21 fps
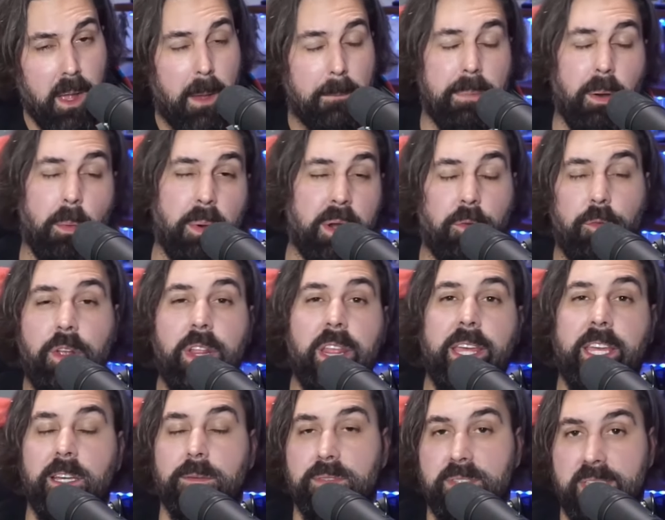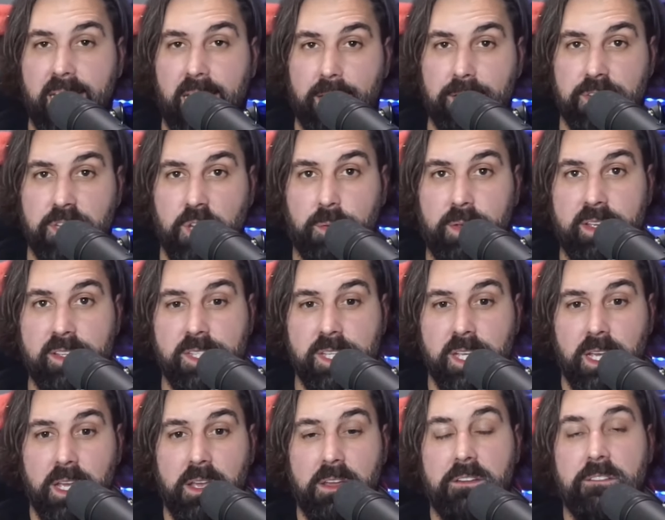But what it really comes down to is
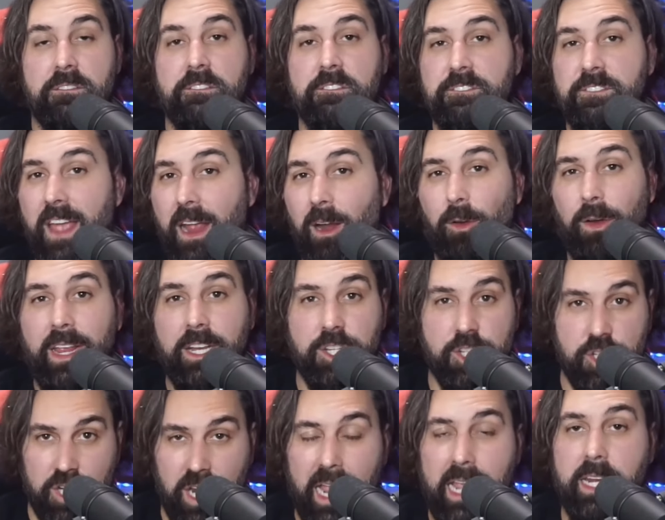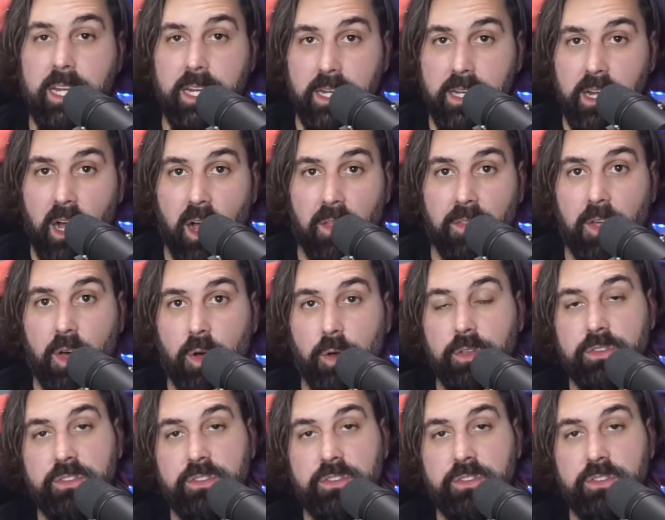very jaded on the whole